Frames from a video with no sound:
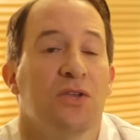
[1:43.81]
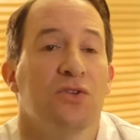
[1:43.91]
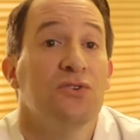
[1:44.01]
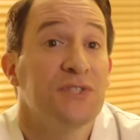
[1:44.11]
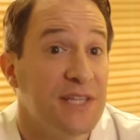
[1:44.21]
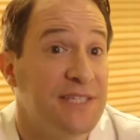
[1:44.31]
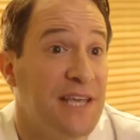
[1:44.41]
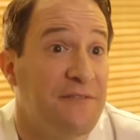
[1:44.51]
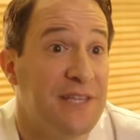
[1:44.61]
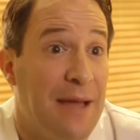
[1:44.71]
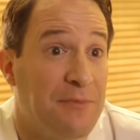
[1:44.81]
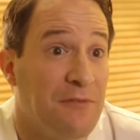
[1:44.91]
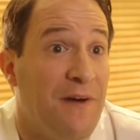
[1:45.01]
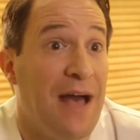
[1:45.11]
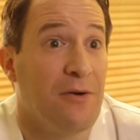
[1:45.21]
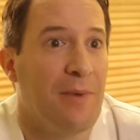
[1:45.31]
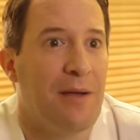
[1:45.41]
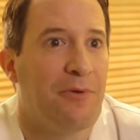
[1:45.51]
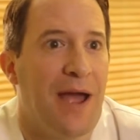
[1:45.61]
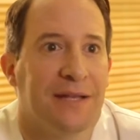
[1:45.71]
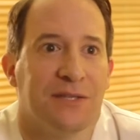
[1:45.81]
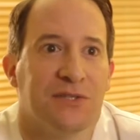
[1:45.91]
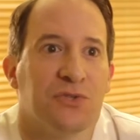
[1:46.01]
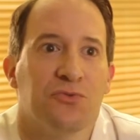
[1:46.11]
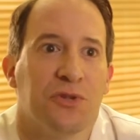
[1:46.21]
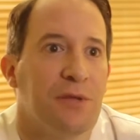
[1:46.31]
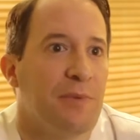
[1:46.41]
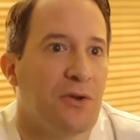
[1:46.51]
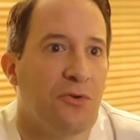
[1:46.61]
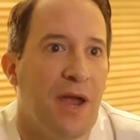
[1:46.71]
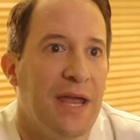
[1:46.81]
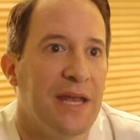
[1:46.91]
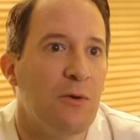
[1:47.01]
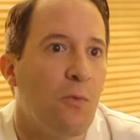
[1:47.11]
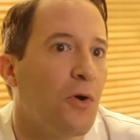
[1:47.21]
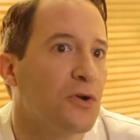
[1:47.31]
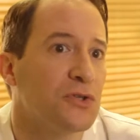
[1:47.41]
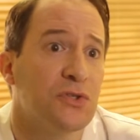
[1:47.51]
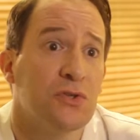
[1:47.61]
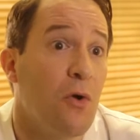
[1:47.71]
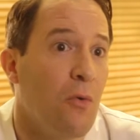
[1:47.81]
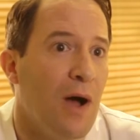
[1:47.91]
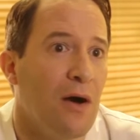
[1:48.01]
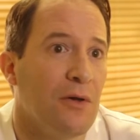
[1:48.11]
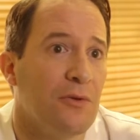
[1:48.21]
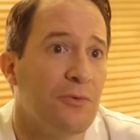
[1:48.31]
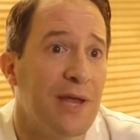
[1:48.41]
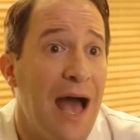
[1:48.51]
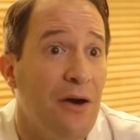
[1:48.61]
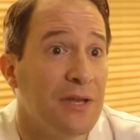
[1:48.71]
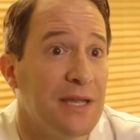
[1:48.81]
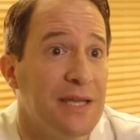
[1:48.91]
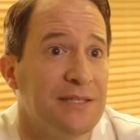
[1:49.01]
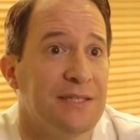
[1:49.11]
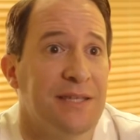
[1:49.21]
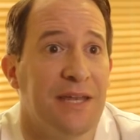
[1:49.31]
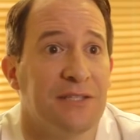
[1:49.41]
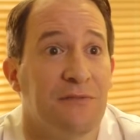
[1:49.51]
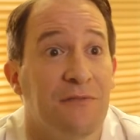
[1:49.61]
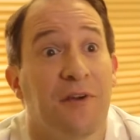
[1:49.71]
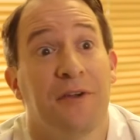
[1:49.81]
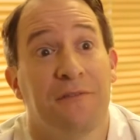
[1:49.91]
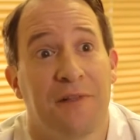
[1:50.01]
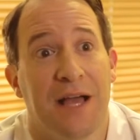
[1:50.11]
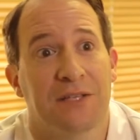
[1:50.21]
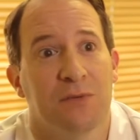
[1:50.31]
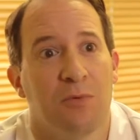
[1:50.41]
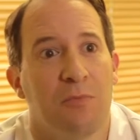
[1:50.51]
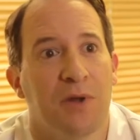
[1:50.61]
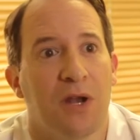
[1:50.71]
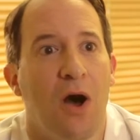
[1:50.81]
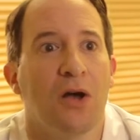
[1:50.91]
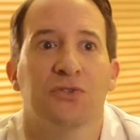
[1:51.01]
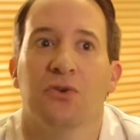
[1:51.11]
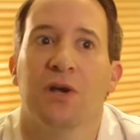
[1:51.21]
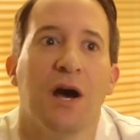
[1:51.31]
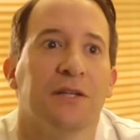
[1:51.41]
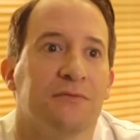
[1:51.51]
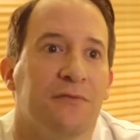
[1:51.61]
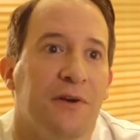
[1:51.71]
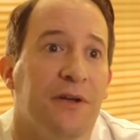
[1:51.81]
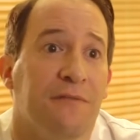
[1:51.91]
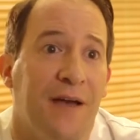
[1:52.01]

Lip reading: Using the TF Adaptive file in my practice has really been great. It works so well. The reality is that it's very flexible, but it also cuts very